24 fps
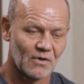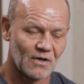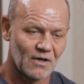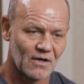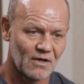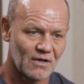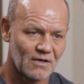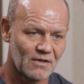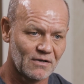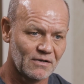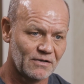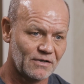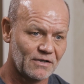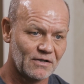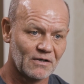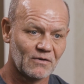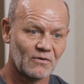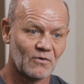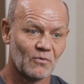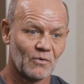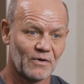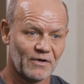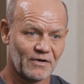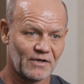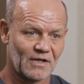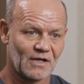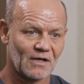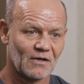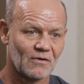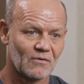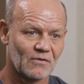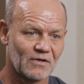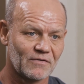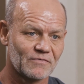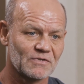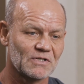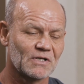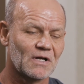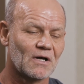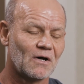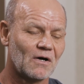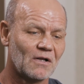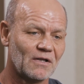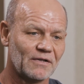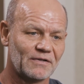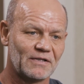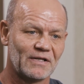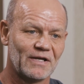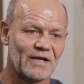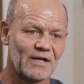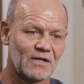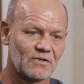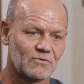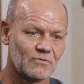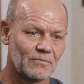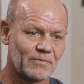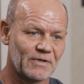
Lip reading: are and you don't know where to go, give us a call at The Edge.